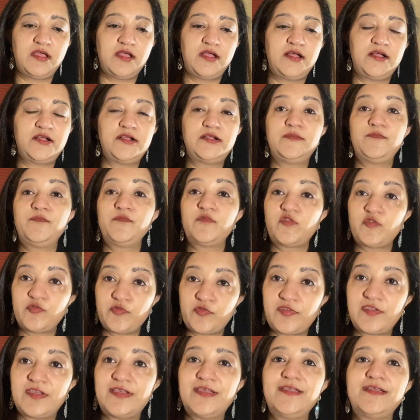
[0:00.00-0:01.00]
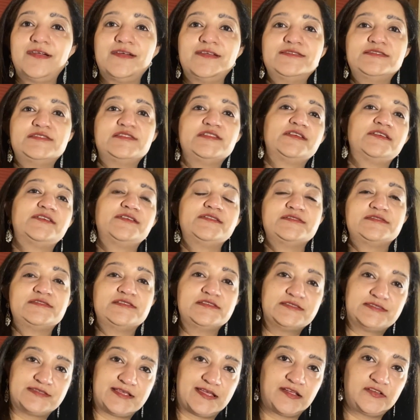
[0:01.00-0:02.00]
So SciArtsRUs
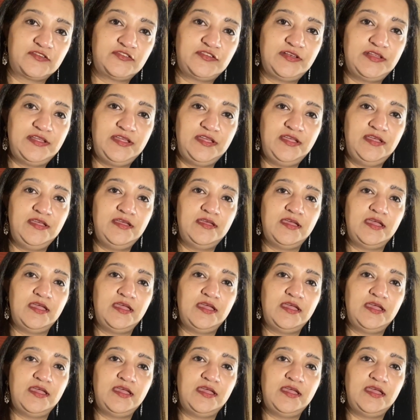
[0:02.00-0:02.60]
is actually